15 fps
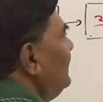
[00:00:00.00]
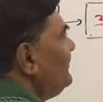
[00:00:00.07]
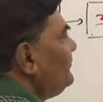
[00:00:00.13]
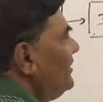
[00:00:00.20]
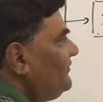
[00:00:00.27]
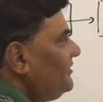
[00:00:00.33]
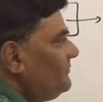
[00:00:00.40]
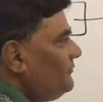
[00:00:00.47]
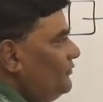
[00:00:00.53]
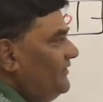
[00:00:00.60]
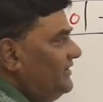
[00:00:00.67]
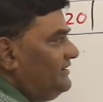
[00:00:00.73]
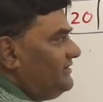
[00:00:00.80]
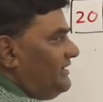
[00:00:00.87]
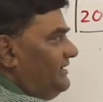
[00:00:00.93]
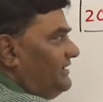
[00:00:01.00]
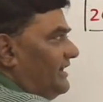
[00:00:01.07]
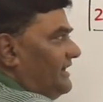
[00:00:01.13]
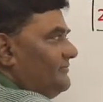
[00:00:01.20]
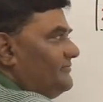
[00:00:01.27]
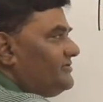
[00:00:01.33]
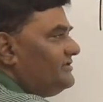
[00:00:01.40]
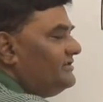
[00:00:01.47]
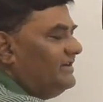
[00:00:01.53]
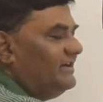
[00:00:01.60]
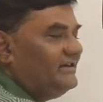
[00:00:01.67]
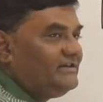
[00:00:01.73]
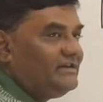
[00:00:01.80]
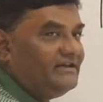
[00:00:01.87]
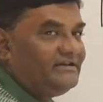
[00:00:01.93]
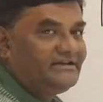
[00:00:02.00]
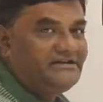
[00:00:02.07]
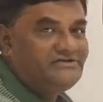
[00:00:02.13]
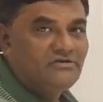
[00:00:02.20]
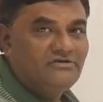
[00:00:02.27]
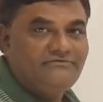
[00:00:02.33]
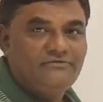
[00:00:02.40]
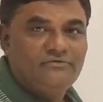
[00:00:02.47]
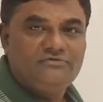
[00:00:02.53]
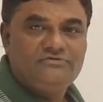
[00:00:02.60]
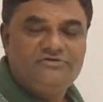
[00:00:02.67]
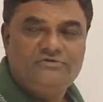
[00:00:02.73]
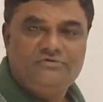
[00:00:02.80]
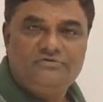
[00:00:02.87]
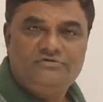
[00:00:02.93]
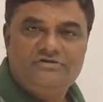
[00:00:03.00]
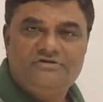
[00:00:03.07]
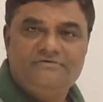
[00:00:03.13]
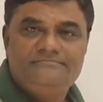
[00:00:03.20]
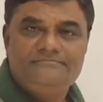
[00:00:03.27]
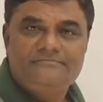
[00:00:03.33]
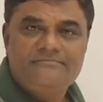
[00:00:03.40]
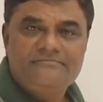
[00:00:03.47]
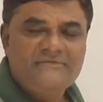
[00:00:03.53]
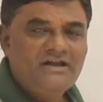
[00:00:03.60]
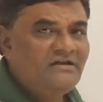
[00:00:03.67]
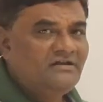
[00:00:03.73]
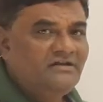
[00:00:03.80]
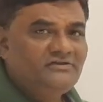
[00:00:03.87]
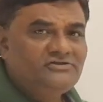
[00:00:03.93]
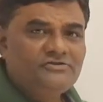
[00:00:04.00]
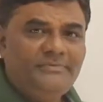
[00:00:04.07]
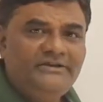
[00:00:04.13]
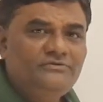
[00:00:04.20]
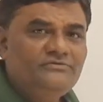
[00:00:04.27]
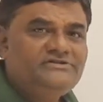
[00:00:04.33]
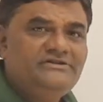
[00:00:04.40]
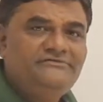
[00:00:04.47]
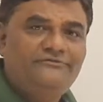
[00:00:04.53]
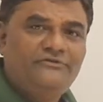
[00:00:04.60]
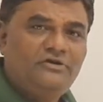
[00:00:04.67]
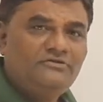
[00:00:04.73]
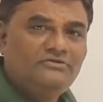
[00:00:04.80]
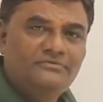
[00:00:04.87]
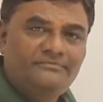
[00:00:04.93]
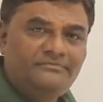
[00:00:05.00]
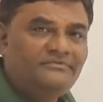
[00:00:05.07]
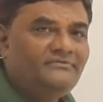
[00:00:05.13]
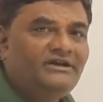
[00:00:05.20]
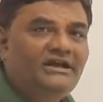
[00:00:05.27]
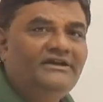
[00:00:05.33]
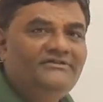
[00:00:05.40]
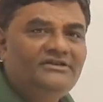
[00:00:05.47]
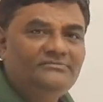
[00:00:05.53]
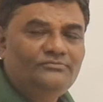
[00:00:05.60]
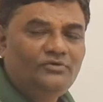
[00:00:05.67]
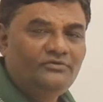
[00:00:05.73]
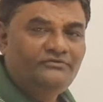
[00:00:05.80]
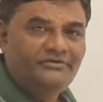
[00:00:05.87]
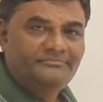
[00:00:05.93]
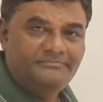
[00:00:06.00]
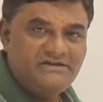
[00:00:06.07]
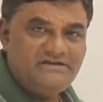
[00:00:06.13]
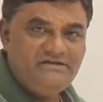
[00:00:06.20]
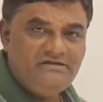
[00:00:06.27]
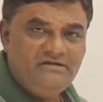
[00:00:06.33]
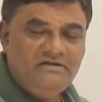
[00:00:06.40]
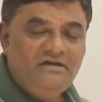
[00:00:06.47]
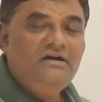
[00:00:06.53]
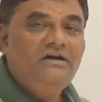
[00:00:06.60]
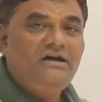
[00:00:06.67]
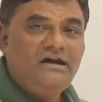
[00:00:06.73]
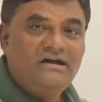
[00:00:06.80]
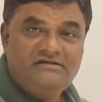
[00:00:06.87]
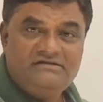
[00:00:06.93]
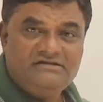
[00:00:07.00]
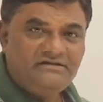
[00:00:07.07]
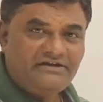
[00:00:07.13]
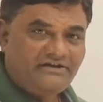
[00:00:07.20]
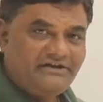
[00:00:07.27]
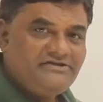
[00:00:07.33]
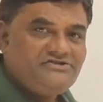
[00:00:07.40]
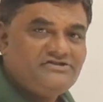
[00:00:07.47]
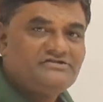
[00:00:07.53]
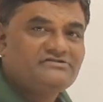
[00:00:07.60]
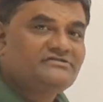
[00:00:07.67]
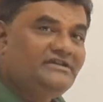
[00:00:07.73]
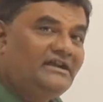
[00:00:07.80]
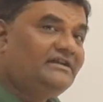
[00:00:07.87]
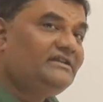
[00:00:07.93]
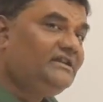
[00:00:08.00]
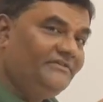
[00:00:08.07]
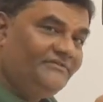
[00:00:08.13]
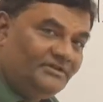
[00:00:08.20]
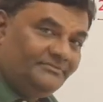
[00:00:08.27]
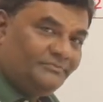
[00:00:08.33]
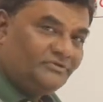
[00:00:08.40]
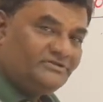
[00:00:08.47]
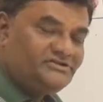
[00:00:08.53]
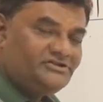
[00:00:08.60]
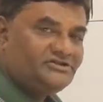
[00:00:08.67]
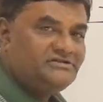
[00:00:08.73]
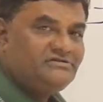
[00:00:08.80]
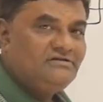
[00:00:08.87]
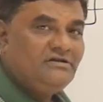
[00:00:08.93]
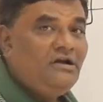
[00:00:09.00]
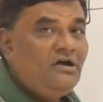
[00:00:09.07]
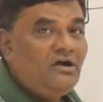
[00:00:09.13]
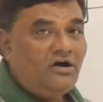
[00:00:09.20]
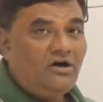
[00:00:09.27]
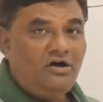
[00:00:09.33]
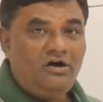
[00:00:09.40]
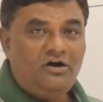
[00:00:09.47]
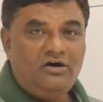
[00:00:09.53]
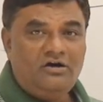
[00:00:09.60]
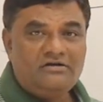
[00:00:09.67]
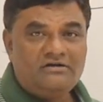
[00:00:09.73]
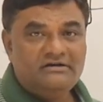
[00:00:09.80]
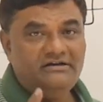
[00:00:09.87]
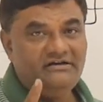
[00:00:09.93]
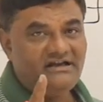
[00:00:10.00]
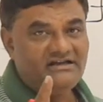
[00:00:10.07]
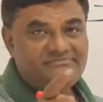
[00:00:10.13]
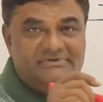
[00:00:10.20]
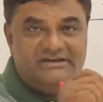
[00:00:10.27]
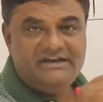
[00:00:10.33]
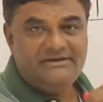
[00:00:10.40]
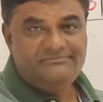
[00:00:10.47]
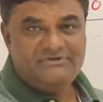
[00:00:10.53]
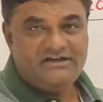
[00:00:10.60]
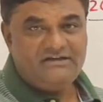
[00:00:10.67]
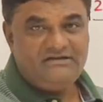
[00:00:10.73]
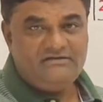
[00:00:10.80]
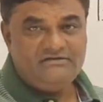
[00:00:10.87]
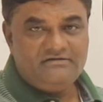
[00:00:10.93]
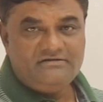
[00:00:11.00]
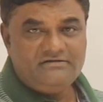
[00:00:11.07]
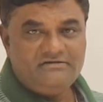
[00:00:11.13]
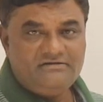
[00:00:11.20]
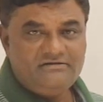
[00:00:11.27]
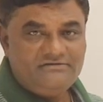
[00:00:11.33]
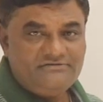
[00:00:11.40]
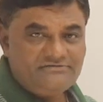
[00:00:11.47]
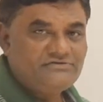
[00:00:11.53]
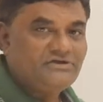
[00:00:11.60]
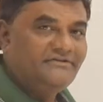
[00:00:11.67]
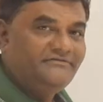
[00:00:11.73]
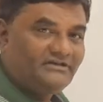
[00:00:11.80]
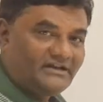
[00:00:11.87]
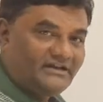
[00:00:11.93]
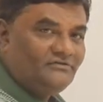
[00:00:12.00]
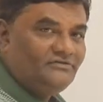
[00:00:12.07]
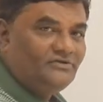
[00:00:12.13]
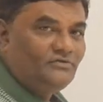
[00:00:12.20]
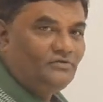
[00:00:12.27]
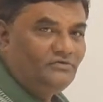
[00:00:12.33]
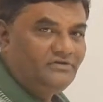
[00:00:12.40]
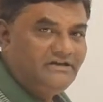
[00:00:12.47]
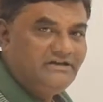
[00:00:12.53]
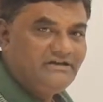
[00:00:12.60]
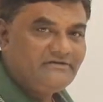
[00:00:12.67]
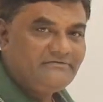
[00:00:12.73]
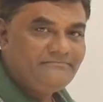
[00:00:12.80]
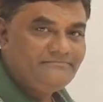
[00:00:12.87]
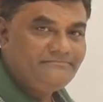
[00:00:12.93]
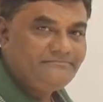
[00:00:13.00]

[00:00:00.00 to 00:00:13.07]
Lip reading: So after moving 3 times, it can reach on fourth node. So by using for loop, I will move P until it reaches that given position or it has become null. So I will write on the code here.